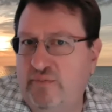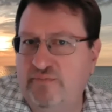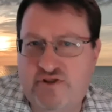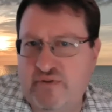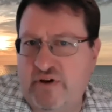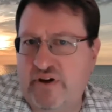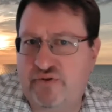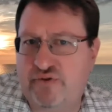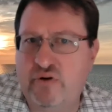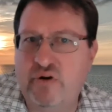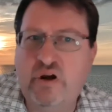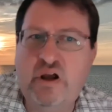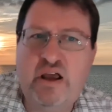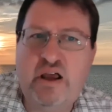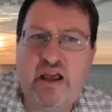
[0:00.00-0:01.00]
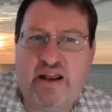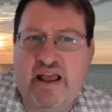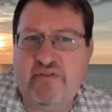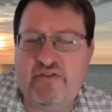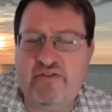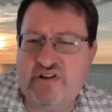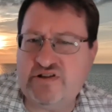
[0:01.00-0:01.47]
semester and
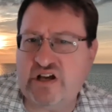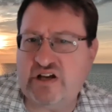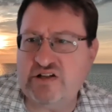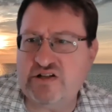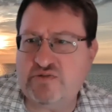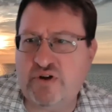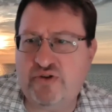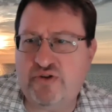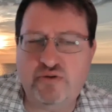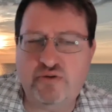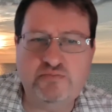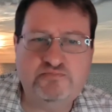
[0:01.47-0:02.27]
half in the second semester.